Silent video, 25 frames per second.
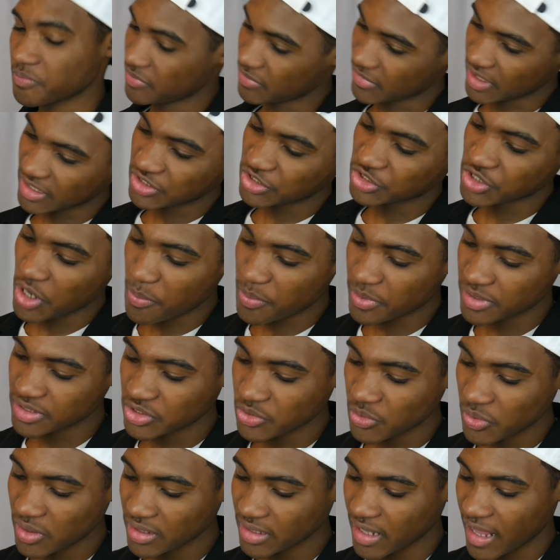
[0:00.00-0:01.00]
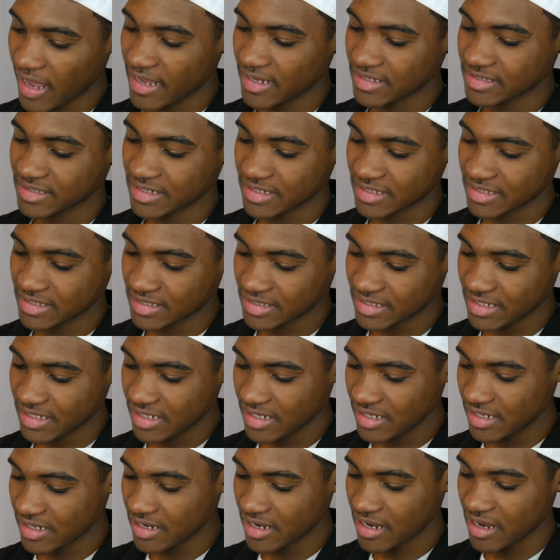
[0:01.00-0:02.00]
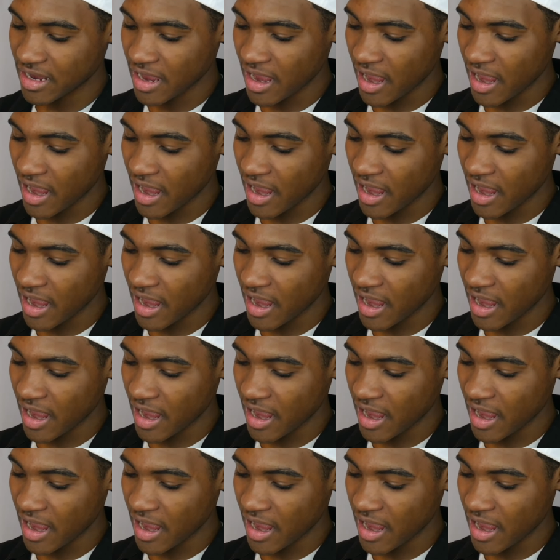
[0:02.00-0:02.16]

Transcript: Let's jump into Enlight to see